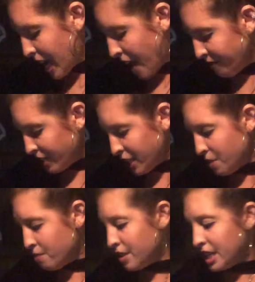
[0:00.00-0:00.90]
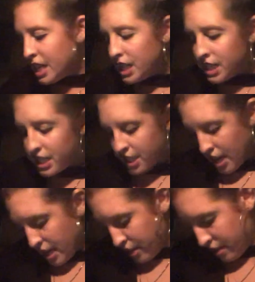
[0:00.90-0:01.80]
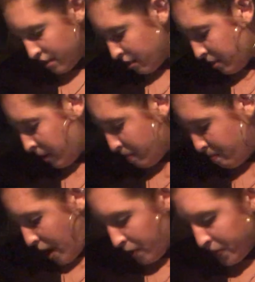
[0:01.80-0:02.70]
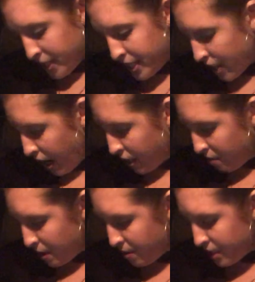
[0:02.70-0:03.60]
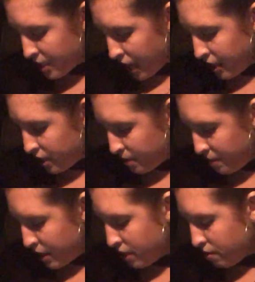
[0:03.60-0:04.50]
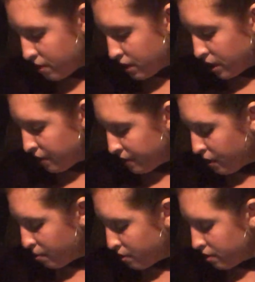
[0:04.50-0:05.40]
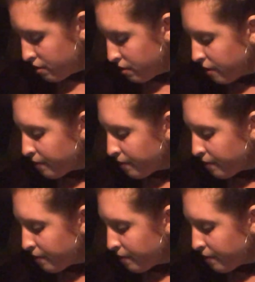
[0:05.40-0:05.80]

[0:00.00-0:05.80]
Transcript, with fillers: I feel like you need silence or something about this silence. Maybe silence makes you uncomfortable.